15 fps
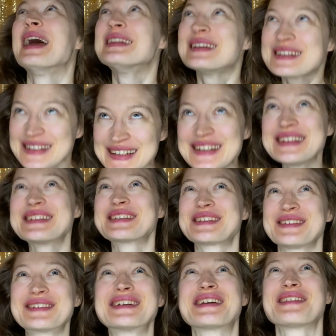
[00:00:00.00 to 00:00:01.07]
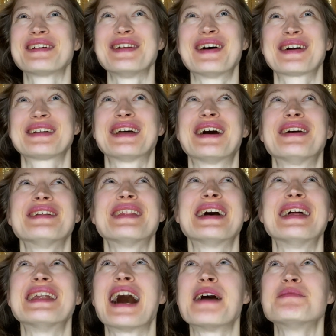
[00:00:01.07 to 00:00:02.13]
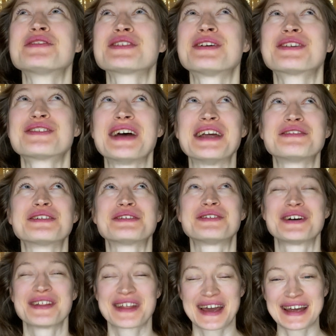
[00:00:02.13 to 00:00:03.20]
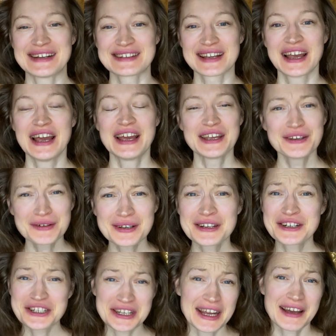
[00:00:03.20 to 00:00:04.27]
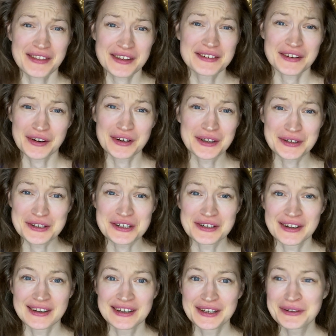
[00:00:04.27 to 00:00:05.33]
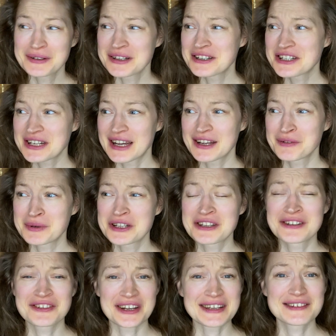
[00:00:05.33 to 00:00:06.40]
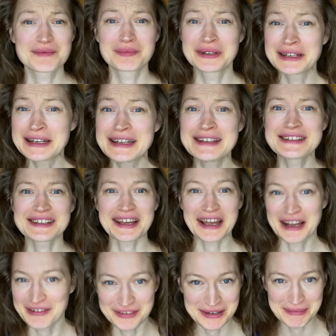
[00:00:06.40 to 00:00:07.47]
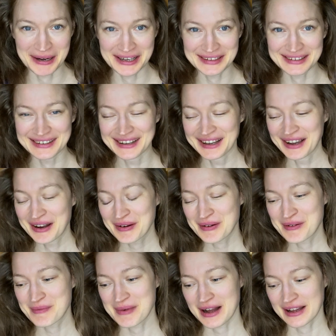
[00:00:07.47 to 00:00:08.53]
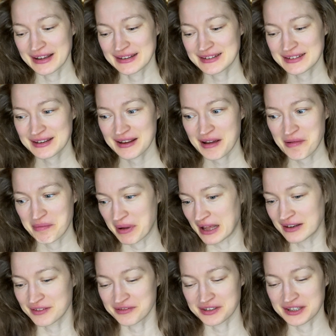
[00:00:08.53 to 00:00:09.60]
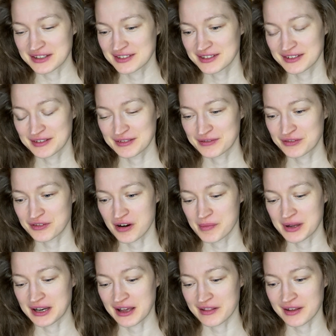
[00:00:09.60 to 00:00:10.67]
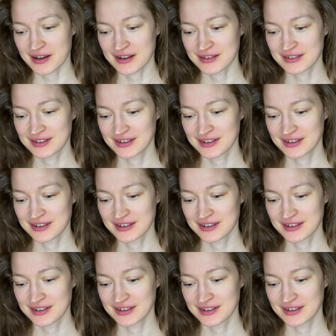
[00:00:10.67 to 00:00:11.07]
and it is during the lockdown and I'm so grateful for that. You can share this audio journey. You can share it with just please everybody who might benefit from another.